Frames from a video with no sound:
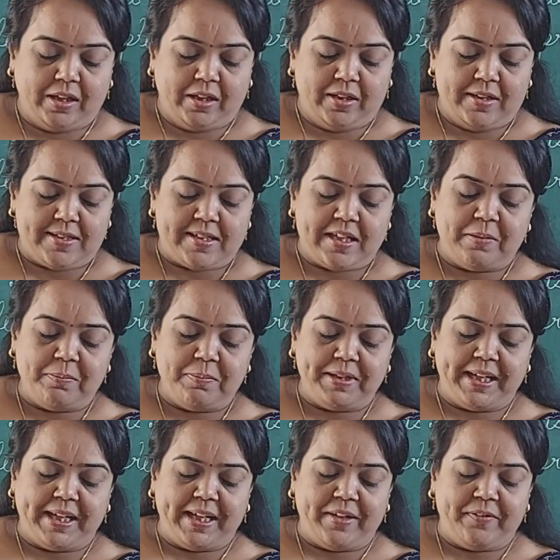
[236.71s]

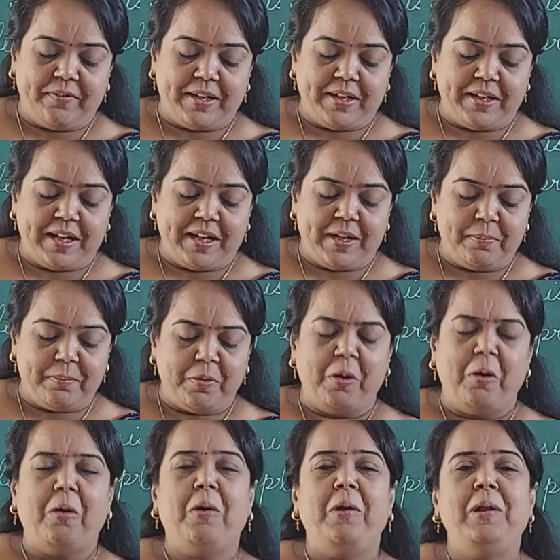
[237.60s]
Someday when I am
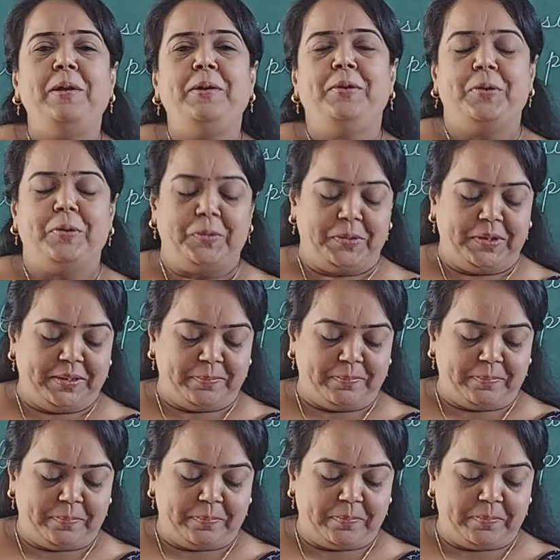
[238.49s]
all grown up,